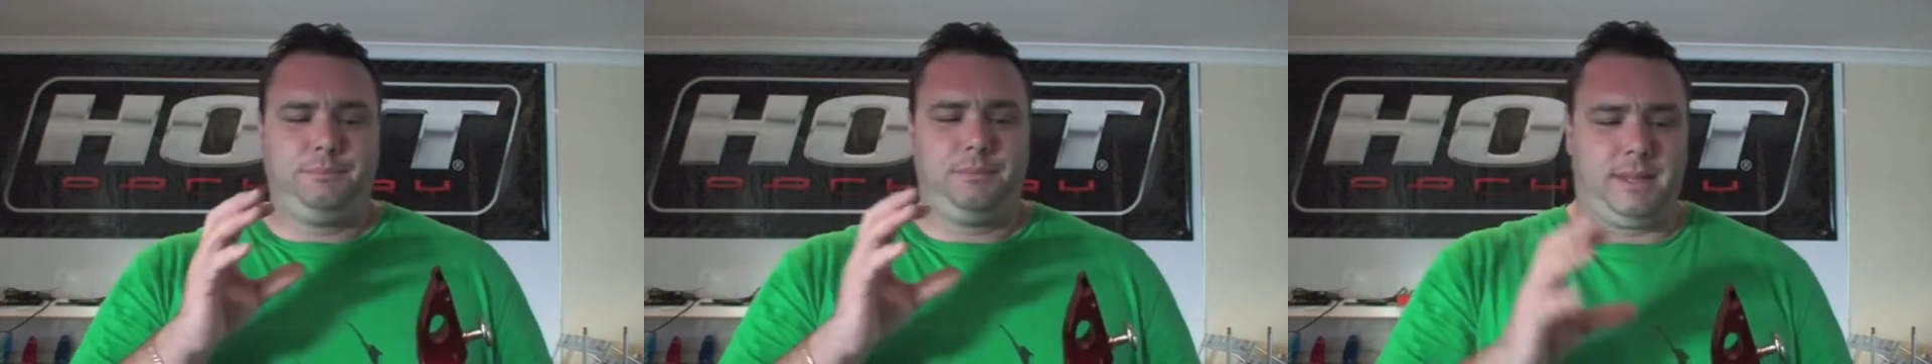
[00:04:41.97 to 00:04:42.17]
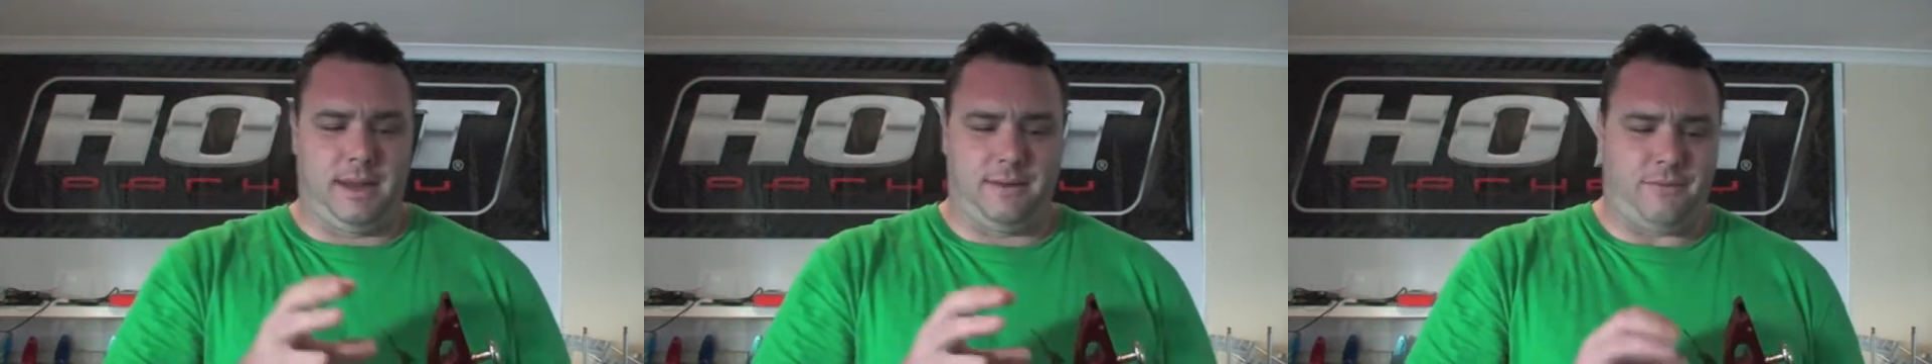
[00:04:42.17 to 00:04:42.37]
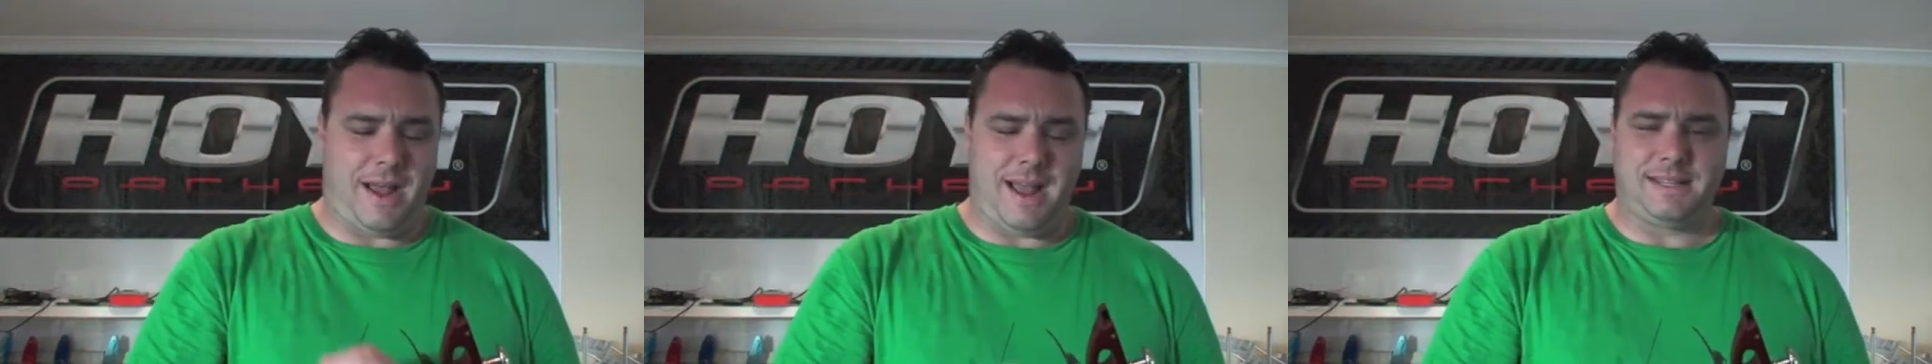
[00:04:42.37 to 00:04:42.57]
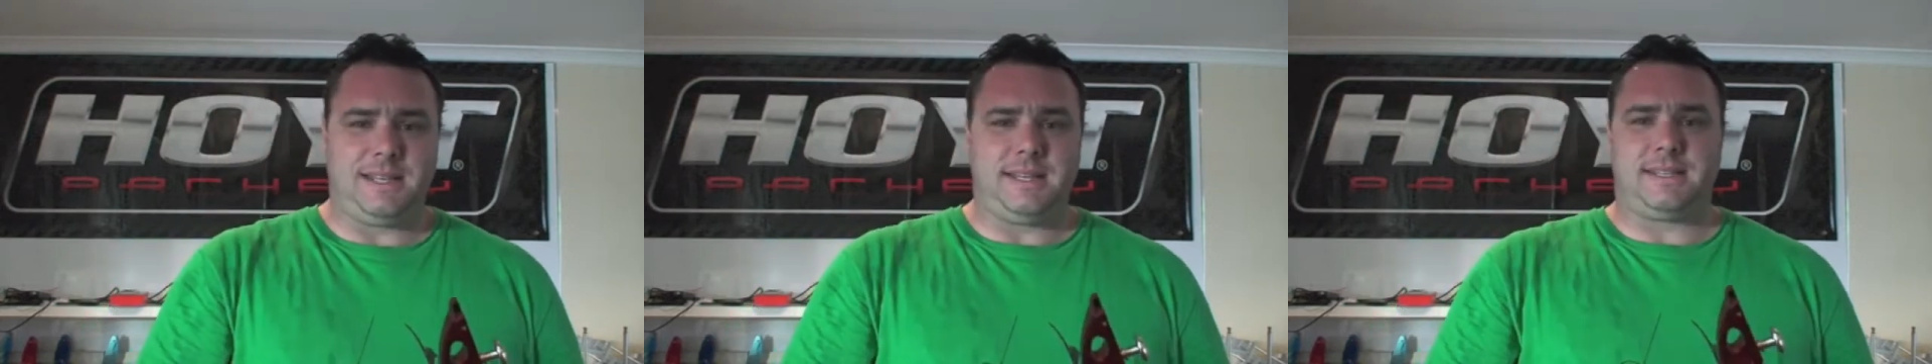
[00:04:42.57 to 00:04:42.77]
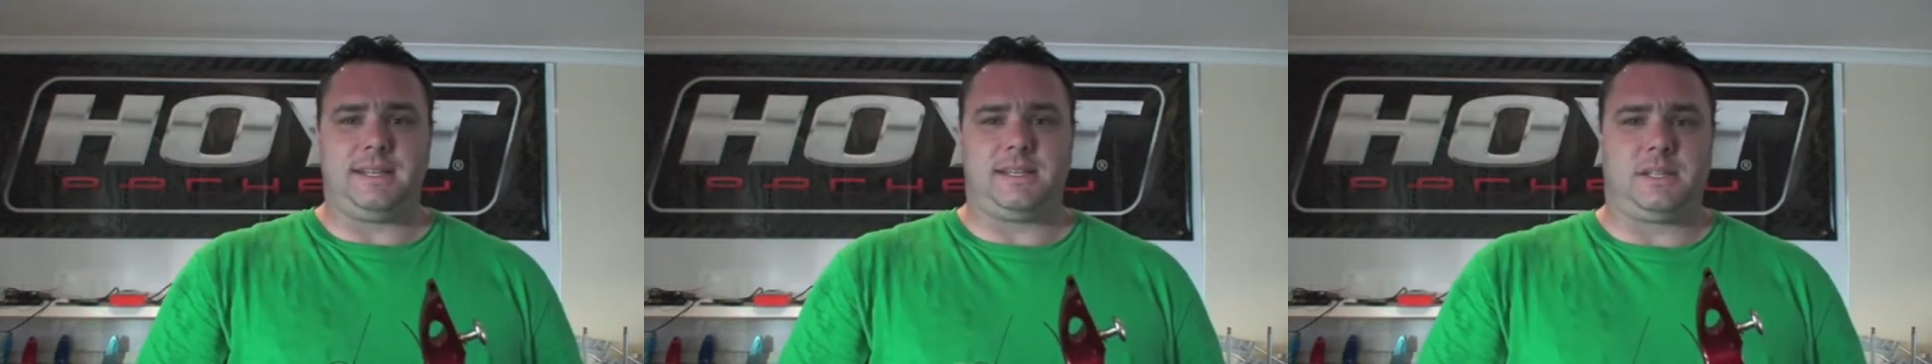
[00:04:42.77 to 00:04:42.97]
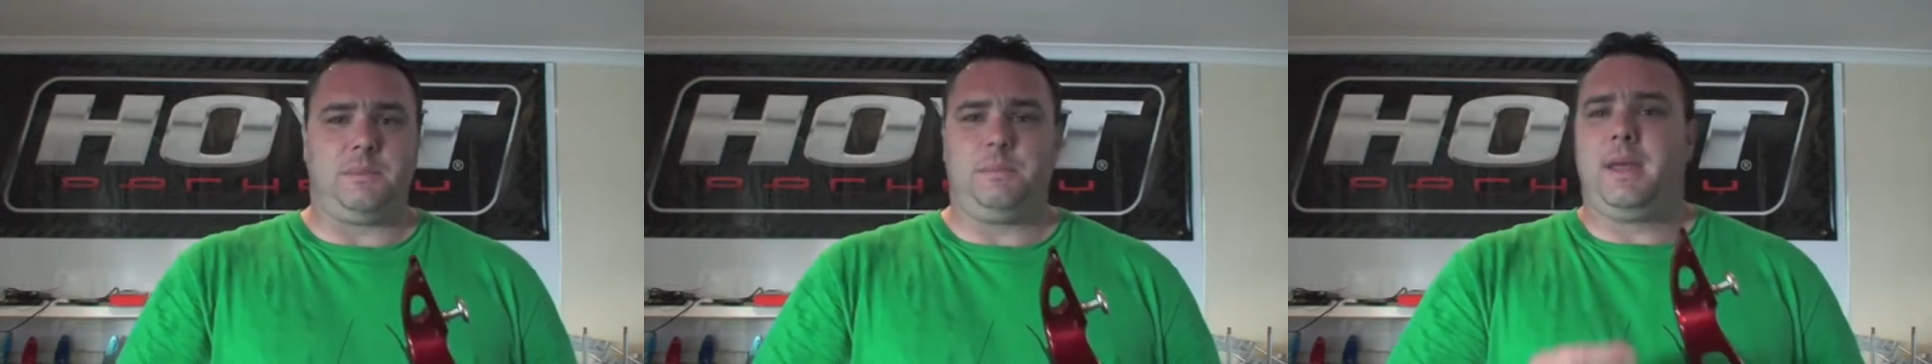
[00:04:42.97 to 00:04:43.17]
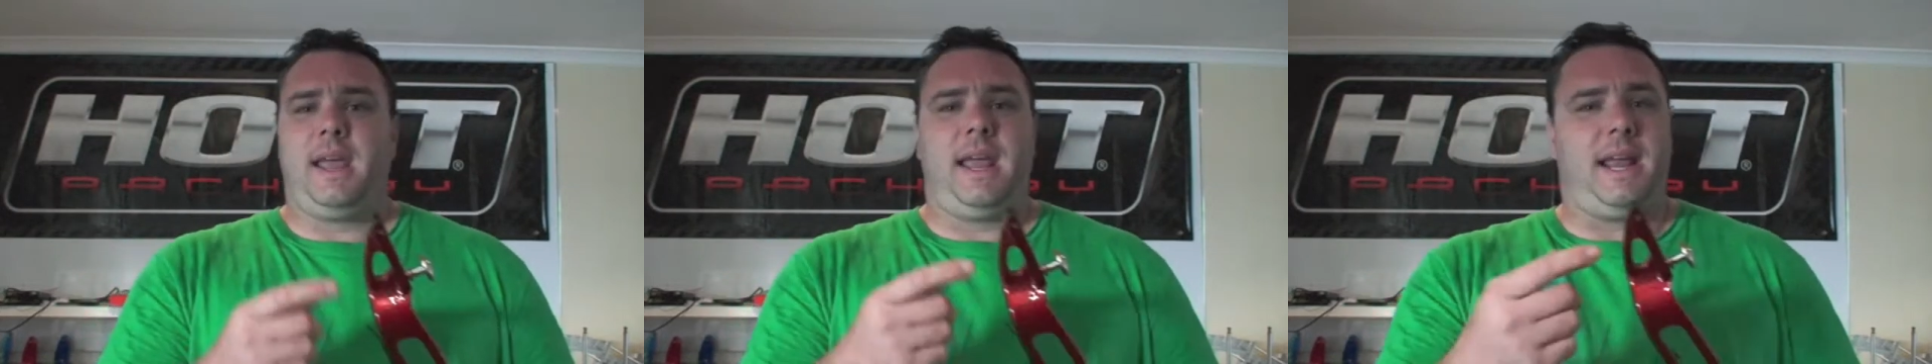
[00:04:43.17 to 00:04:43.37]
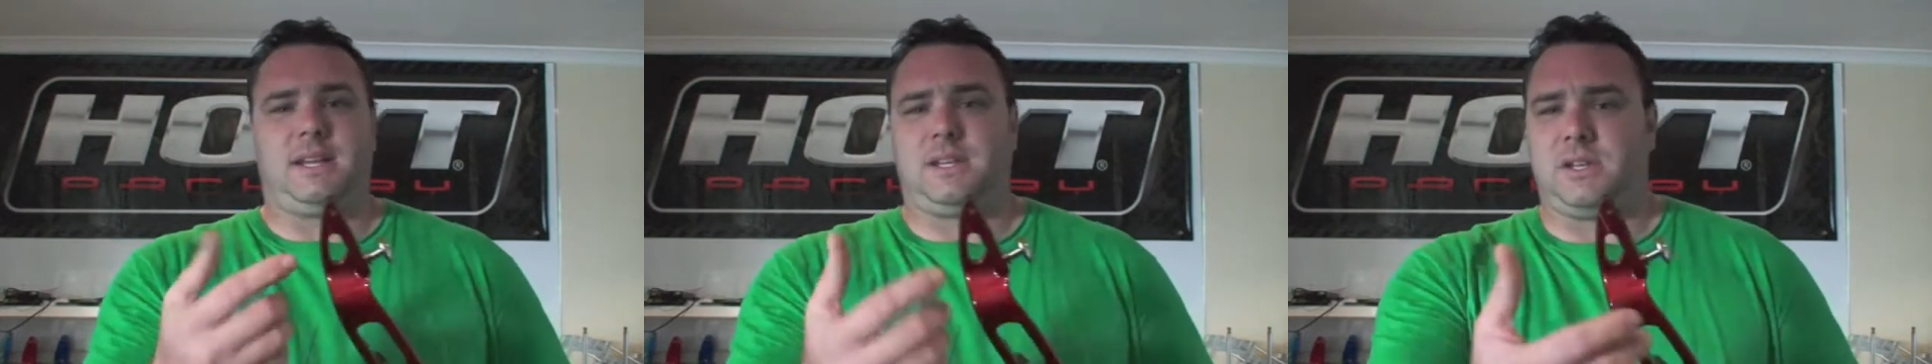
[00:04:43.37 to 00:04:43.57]
The Avanti system,
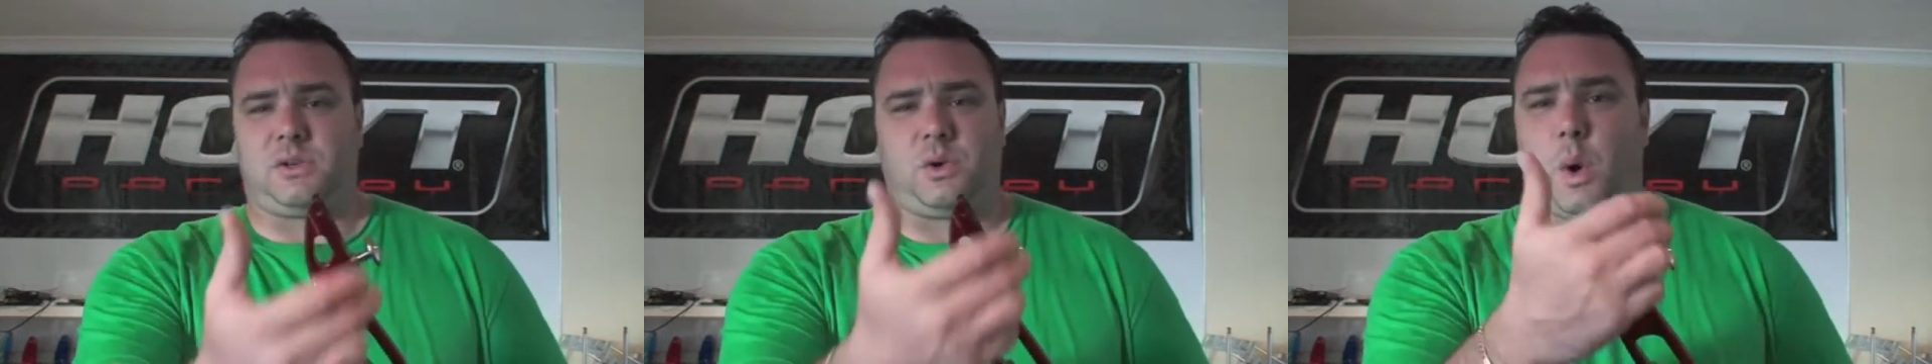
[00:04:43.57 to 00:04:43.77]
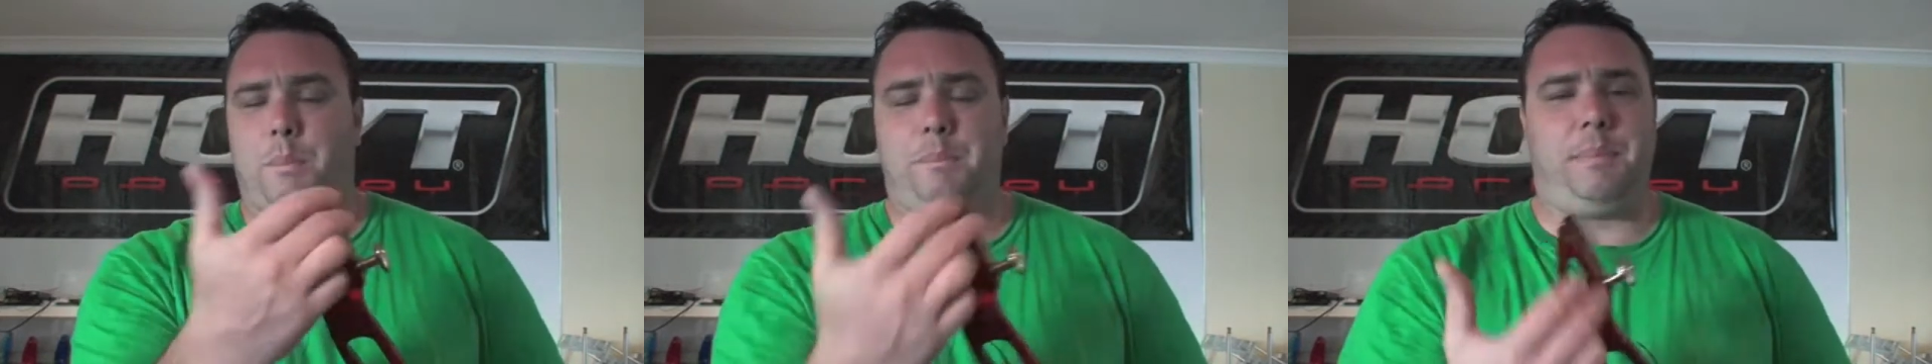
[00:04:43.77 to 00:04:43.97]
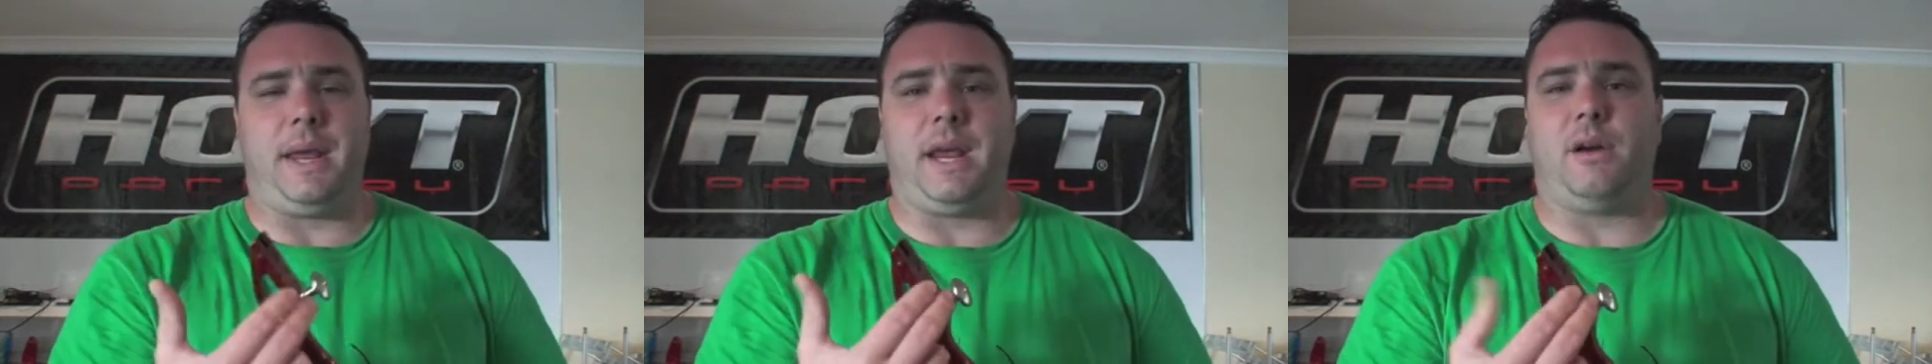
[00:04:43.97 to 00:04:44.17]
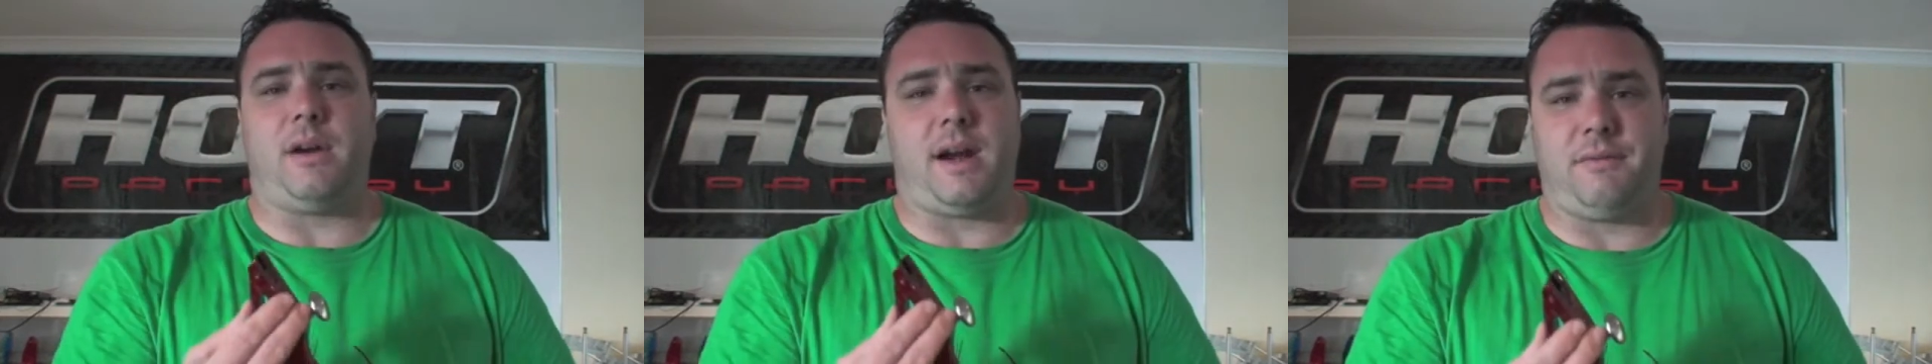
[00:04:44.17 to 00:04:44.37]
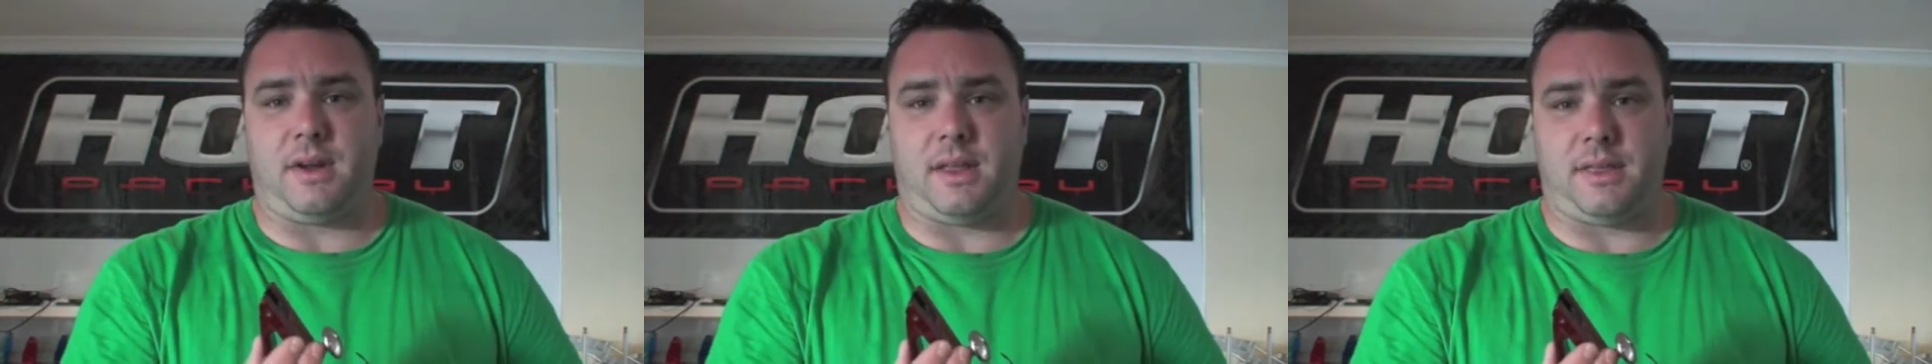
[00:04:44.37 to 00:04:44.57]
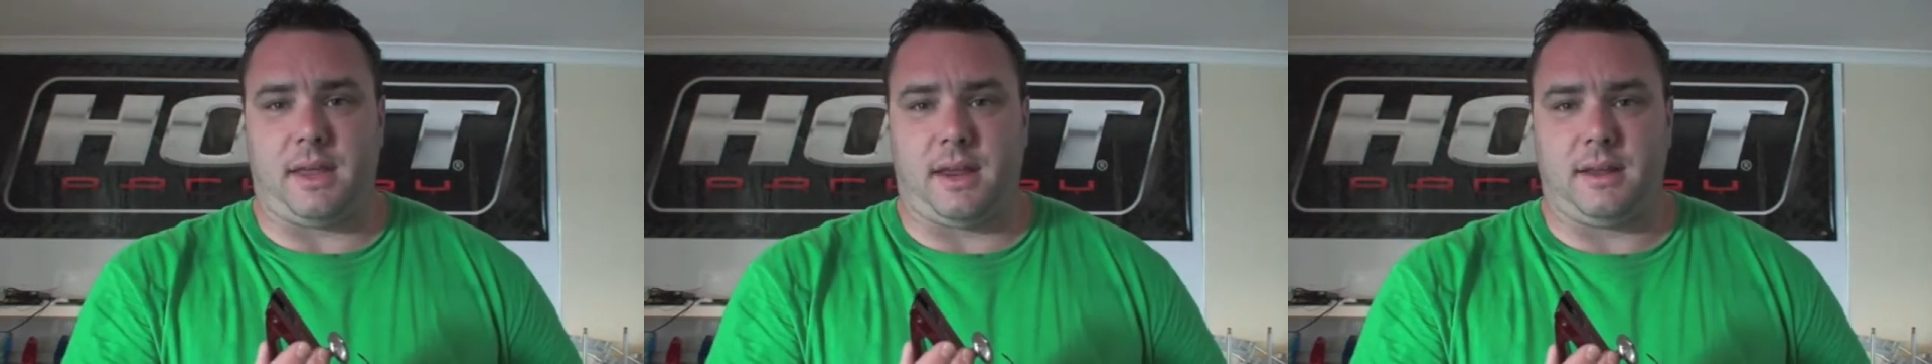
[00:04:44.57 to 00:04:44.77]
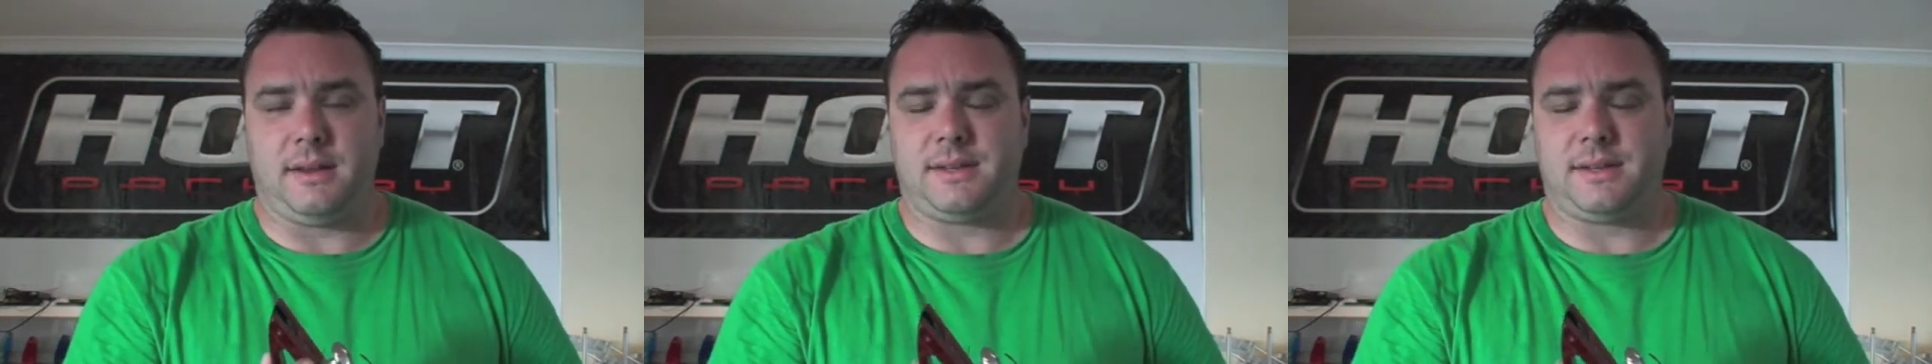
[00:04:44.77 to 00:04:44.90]
it's just got bigger everything,